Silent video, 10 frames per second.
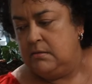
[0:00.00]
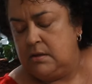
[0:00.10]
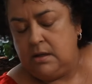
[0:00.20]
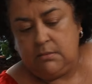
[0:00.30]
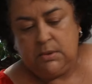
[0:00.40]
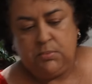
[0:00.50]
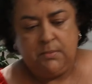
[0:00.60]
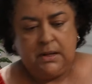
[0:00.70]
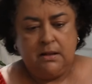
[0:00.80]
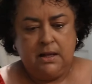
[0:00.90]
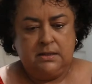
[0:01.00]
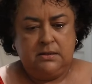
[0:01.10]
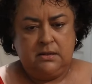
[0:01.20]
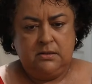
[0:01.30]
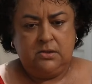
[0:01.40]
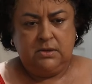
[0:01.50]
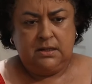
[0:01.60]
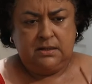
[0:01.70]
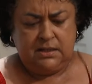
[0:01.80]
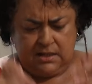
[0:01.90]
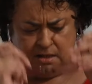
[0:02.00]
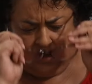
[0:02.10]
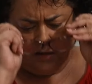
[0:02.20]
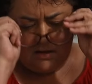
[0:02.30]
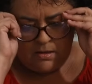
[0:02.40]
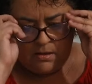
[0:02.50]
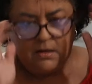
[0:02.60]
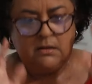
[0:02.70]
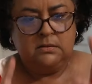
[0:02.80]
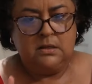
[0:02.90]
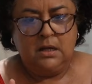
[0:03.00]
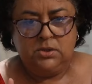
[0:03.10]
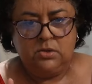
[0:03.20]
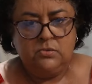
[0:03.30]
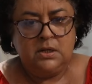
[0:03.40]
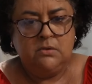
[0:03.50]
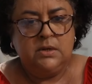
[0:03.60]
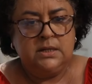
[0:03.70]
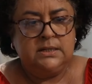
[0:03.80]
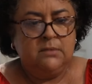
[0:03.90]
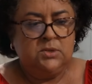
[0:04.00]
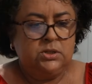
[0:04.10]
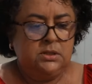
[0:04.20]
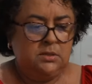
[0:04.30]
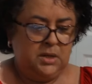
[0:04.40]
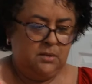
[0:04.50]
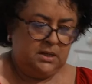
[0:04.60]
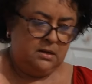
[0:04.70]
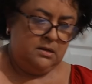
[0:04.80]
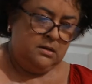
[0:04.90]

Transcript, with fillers: Okay, let me put my glasses on so I can see. Because gosh knows I don't want to damage this baby.